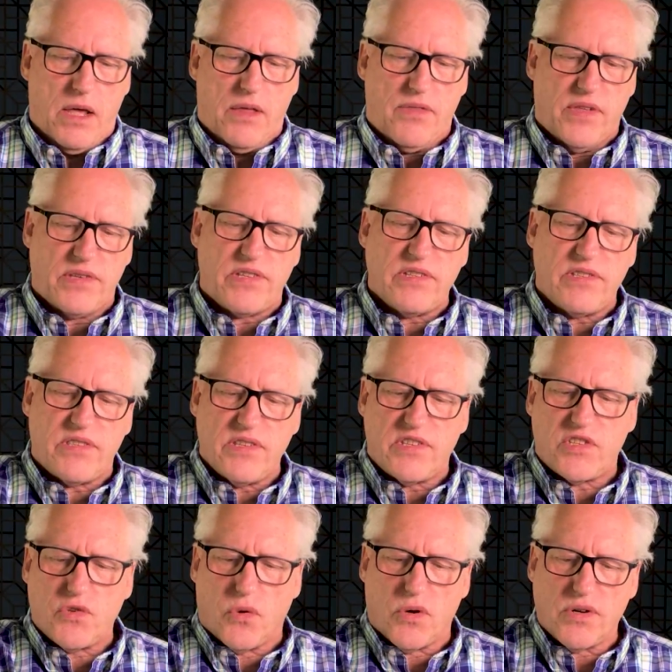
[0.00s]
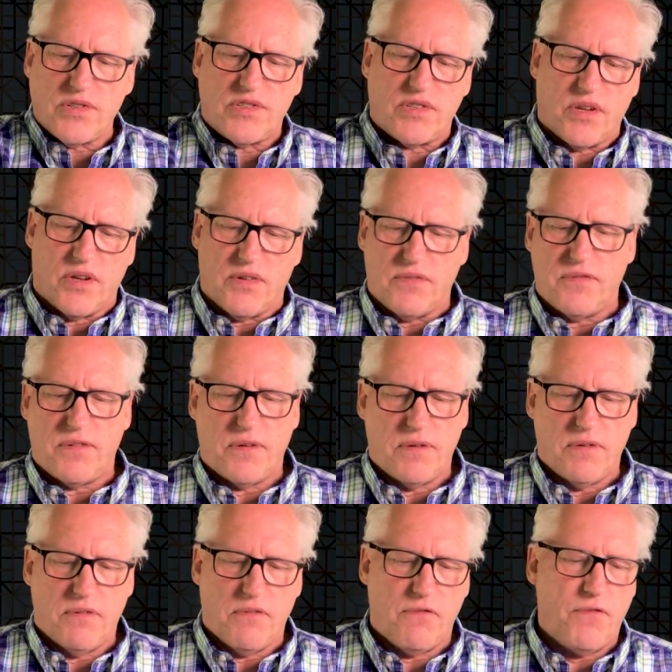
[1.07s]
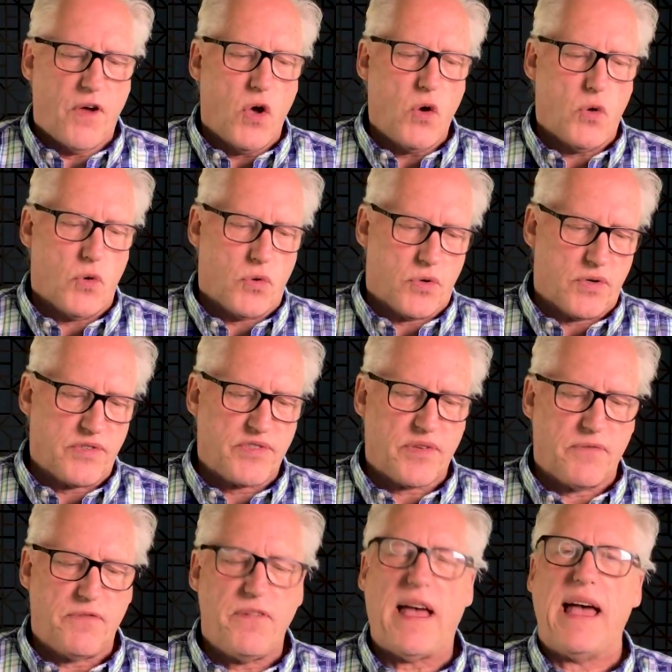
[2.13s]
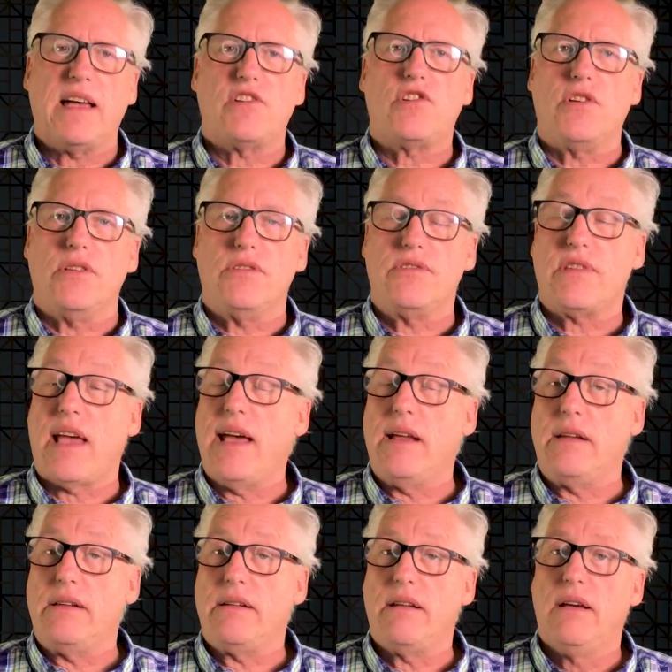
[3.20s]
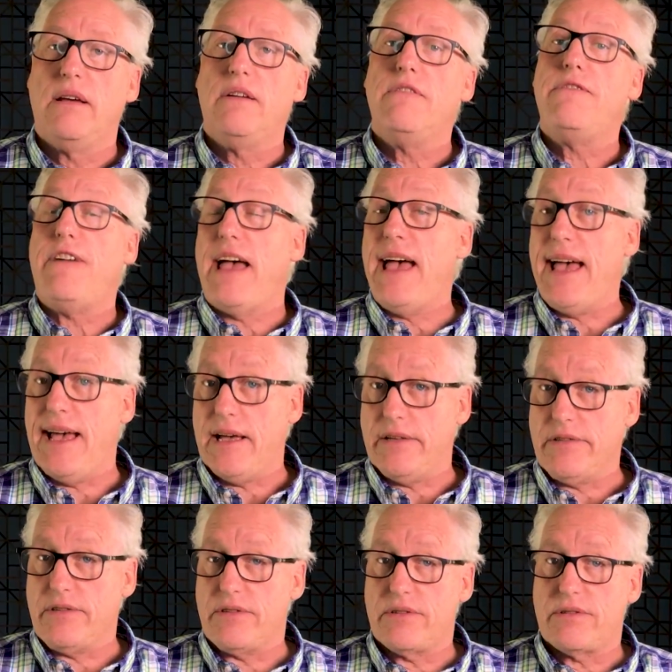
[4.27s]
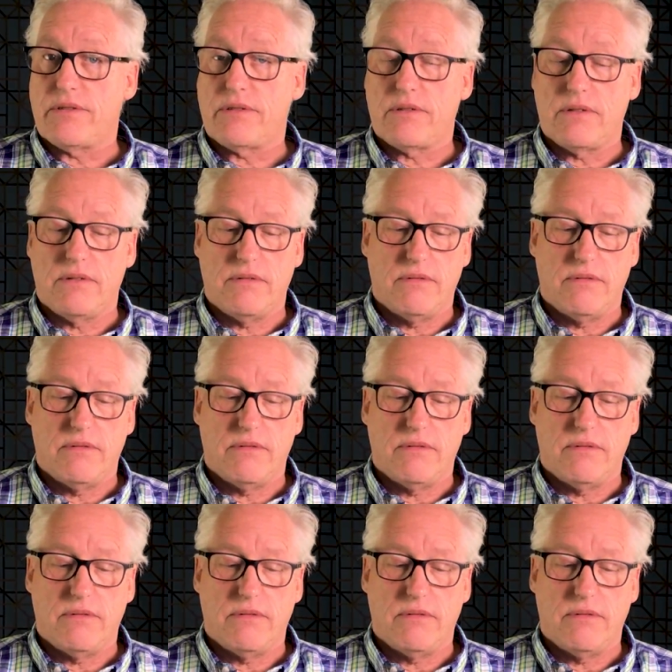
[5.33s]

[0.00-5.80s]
This is the source of vogues, of fashions, and fads.